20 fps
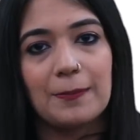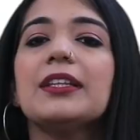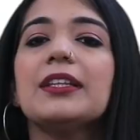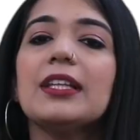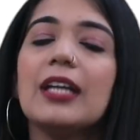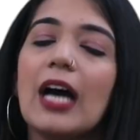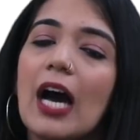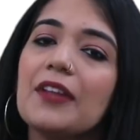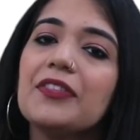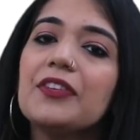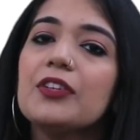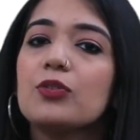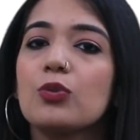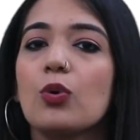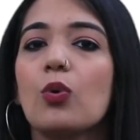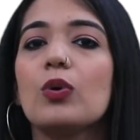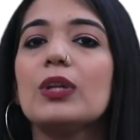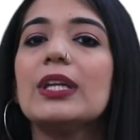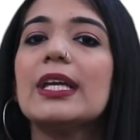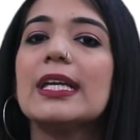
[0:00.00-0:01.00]
The other
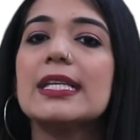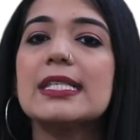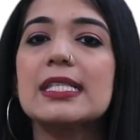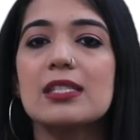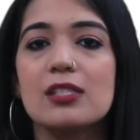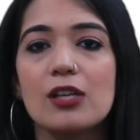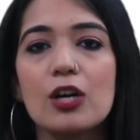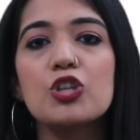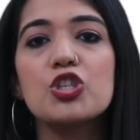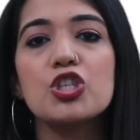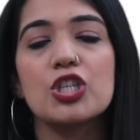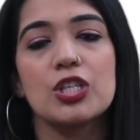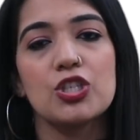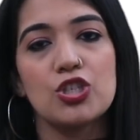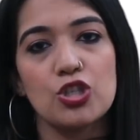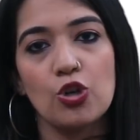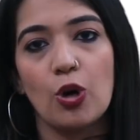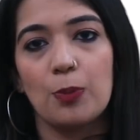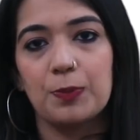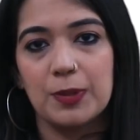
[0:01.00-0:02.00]
role is search
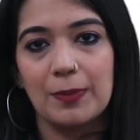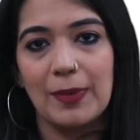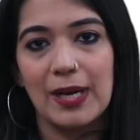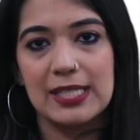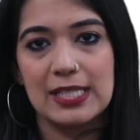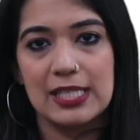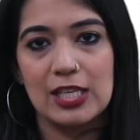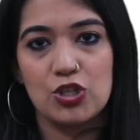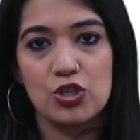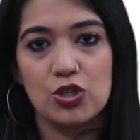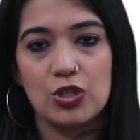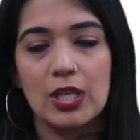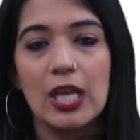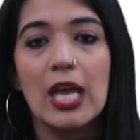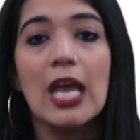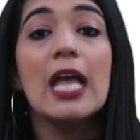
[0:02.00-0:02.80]
engine optimization.